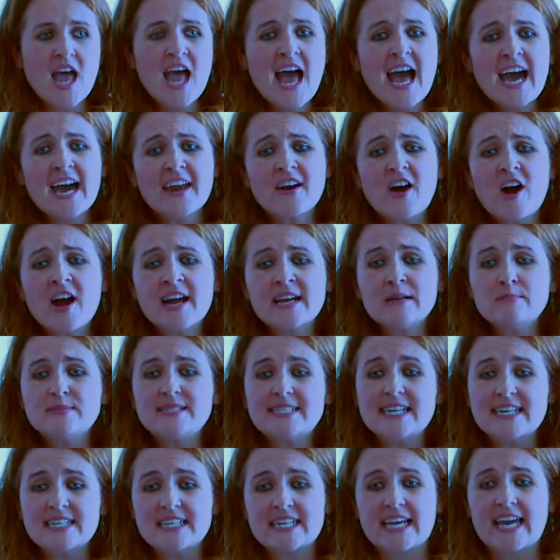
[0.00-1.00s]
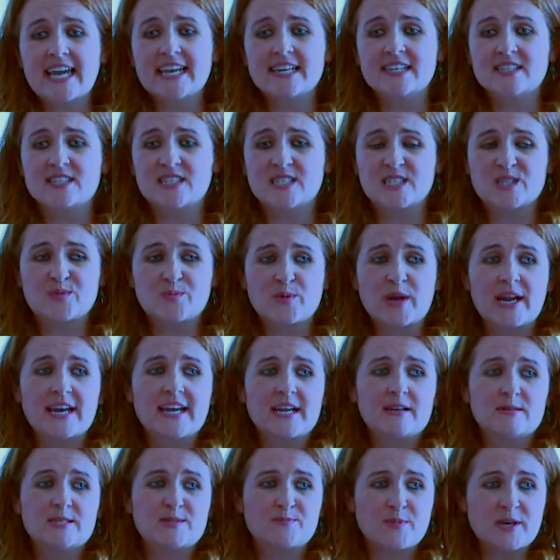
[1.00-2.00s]
And I am dedicated to
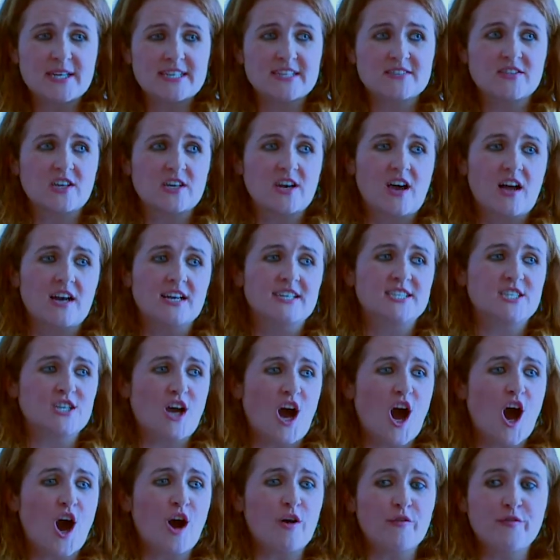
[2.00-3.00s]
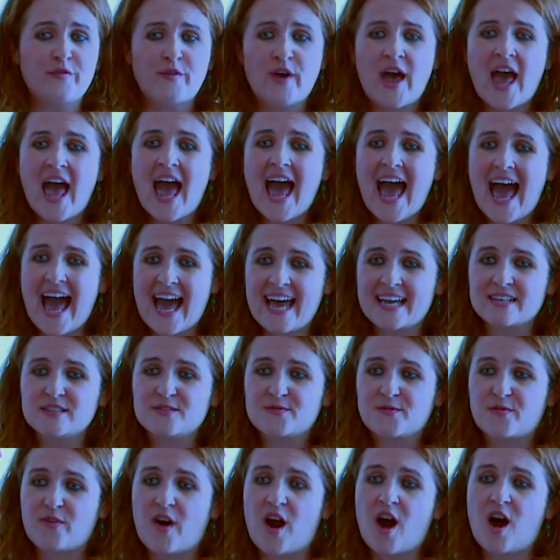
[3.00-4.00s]
spreading the knowledge of and
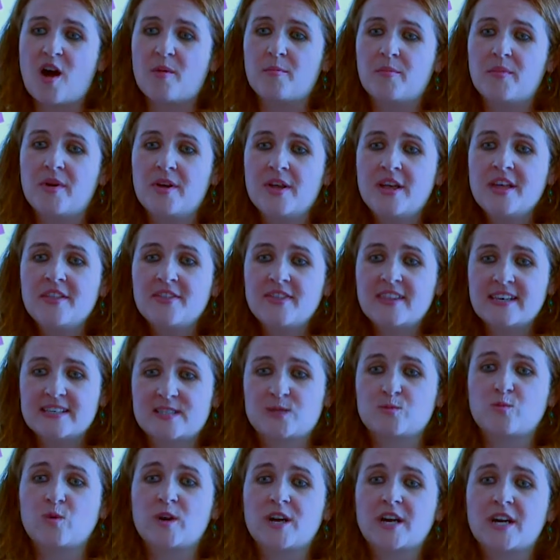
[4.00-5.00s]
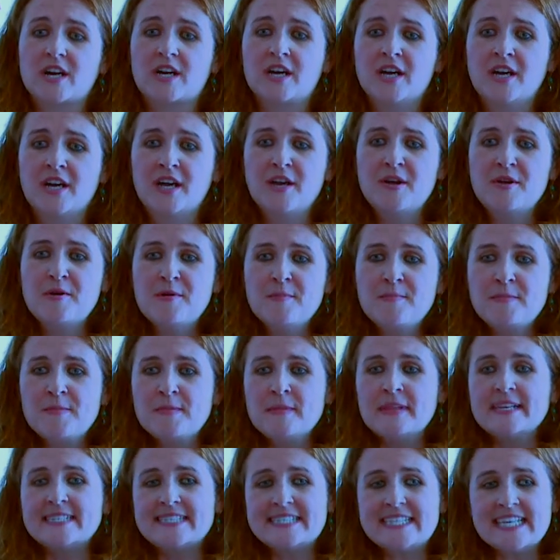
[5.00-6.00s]
from this work,
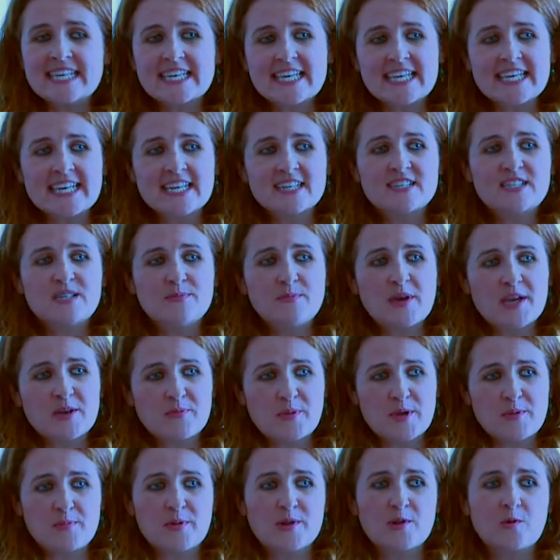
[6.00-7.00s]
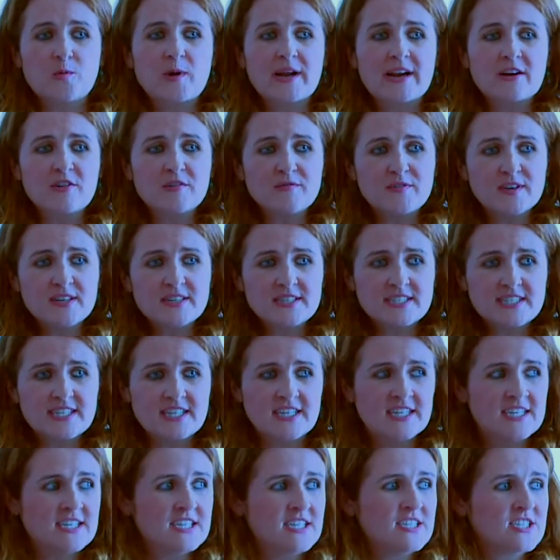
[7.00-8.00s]
seeking to make people aware of it,
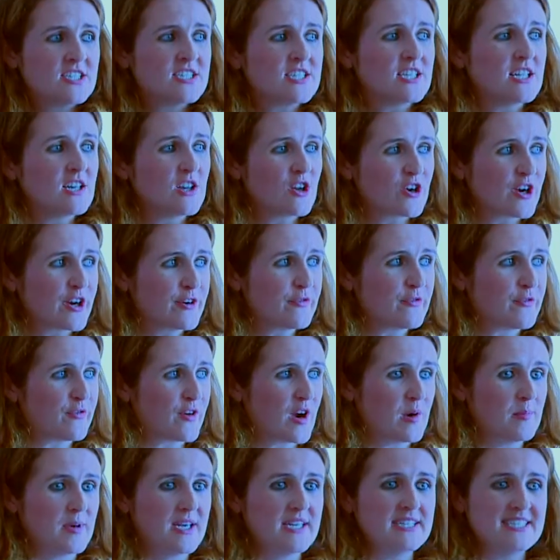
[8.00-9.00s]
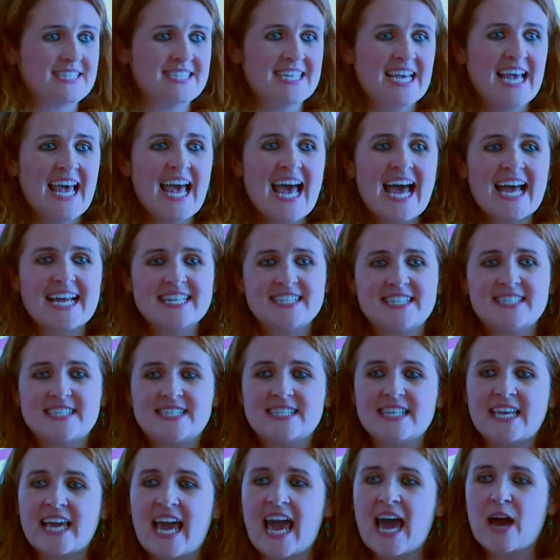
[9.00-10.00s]
to learn from it, and to
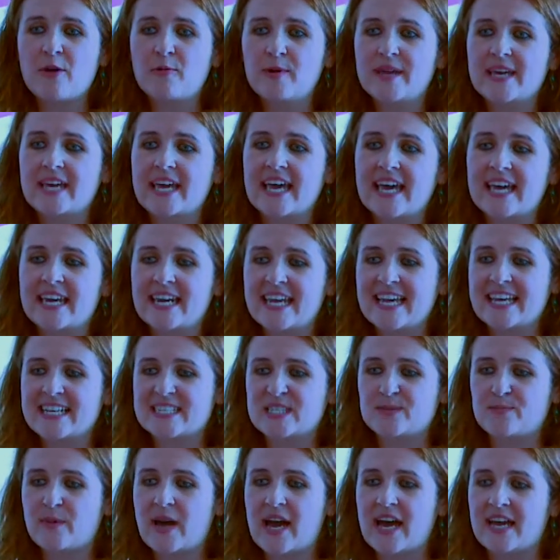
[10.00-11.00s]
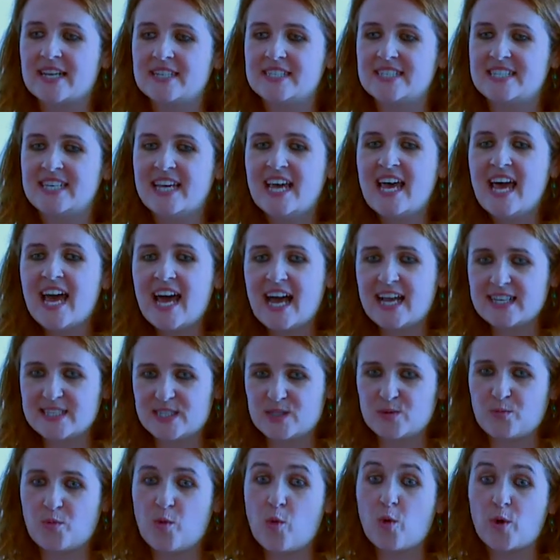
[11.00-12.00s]
see how we can expand and
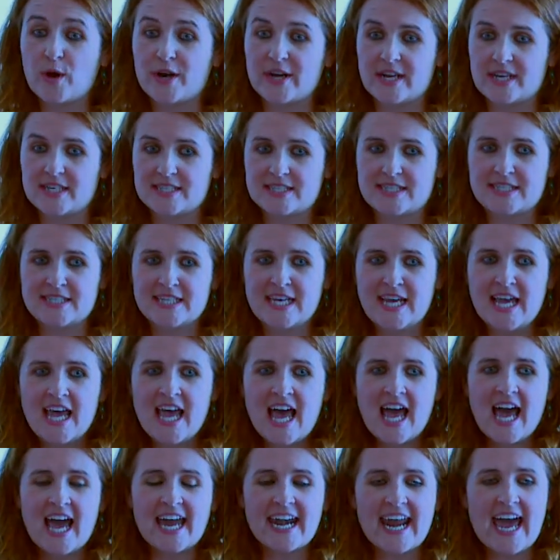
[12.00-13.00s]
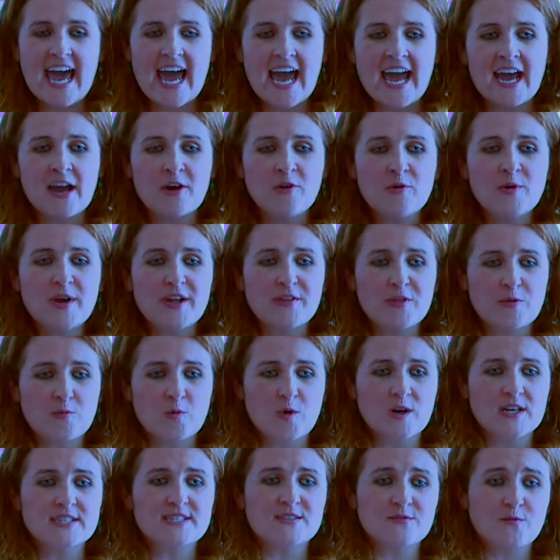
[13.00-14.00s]
support it, and how, in the
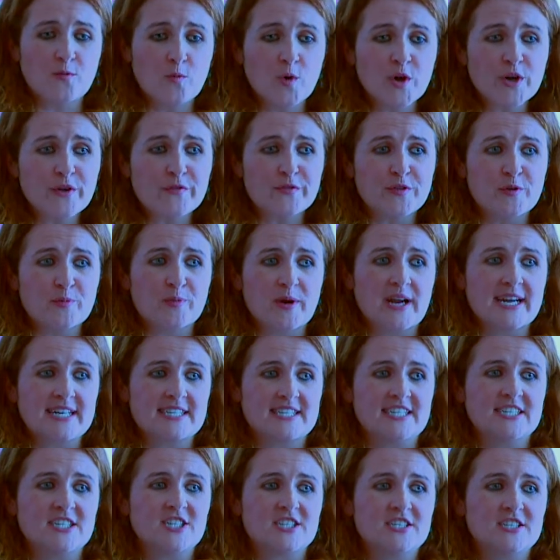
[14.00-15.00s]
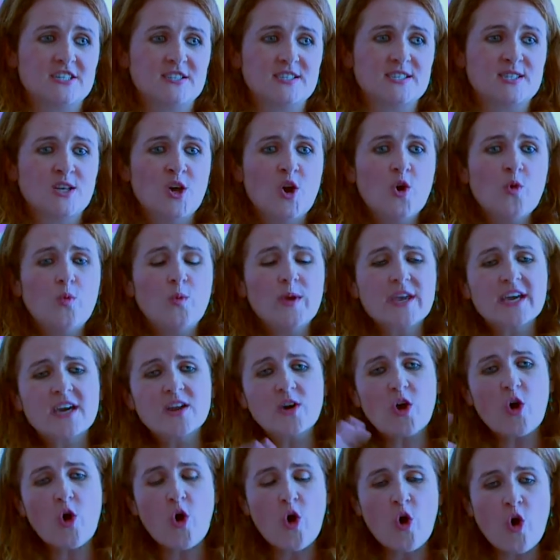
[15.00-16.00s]
words of one of the practitioners, we can
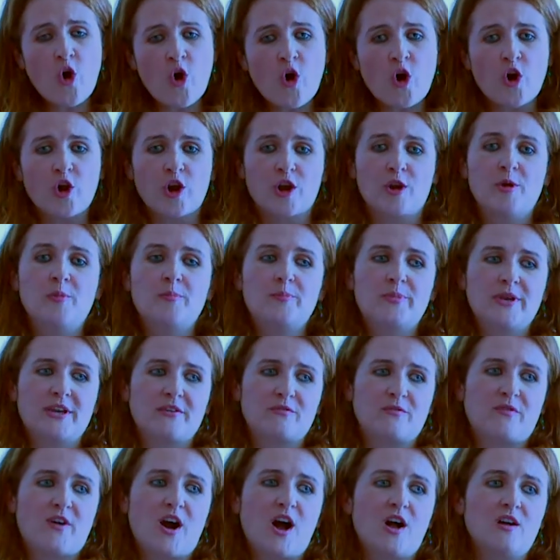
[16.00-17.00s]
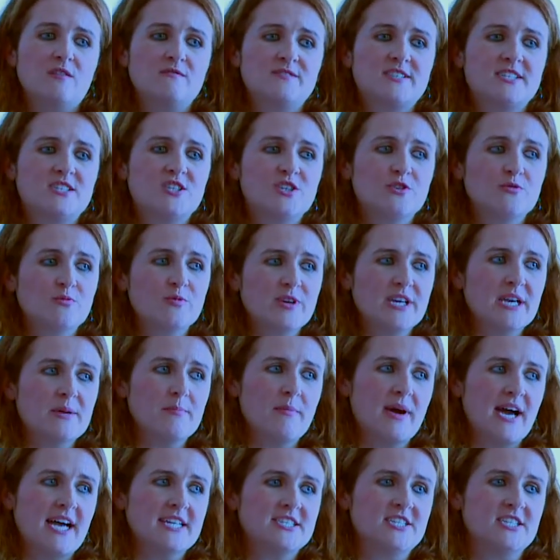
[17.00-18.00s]
all be involved to
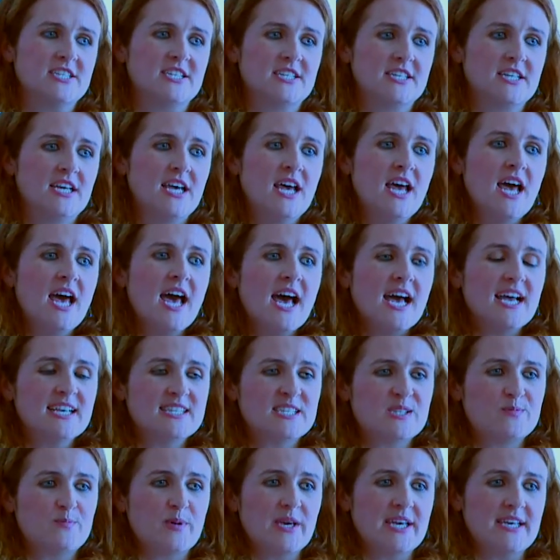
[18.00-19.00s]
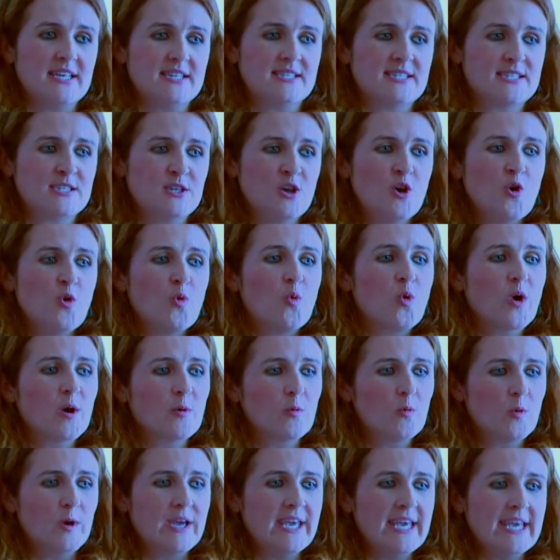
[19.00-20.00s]
reimagine a space where
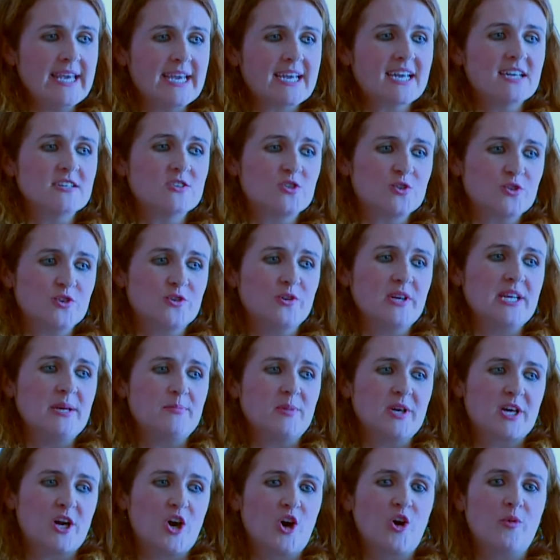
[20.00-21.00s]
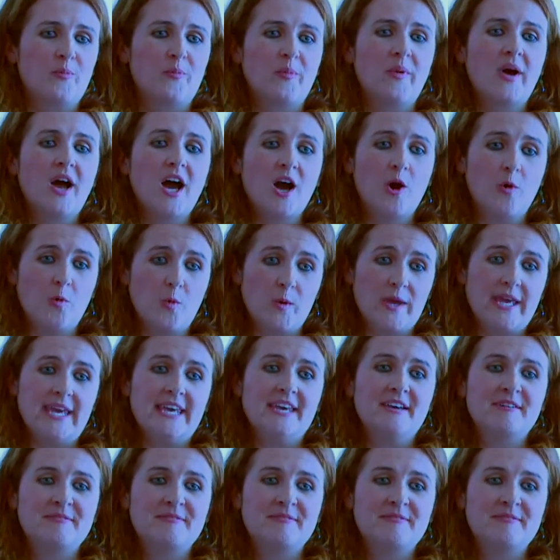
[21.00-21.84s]
we can truly become a we.